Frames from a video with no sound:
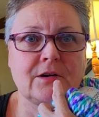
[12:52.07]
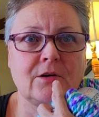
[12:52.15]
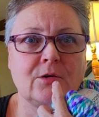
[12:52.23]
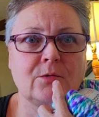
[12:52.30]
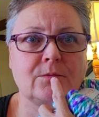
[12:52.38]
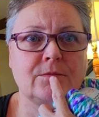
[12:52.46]

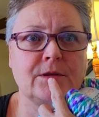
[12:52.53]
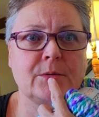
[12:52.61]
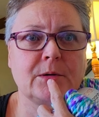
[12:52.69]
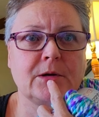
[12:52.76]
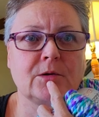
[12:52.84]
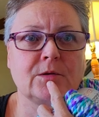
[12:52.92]
Oh,
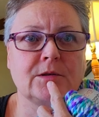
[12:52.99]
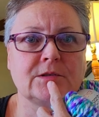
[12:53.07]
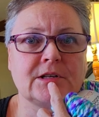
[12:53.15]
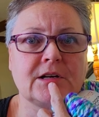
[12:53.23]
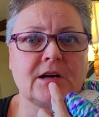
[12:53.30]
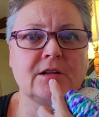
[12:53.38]
there we go.
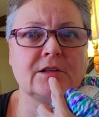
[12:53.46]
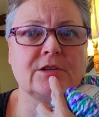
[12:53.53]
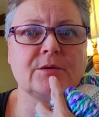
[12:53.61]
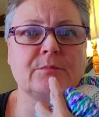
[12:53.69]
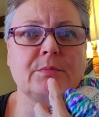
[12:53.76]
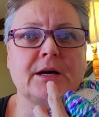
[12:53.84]
There's a color
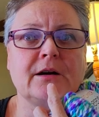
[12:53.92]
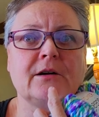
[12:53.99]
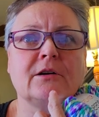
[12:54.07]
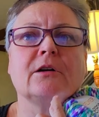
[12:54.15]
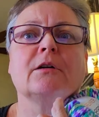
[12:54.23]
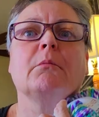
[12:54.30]

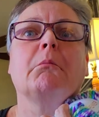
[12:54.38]
compare.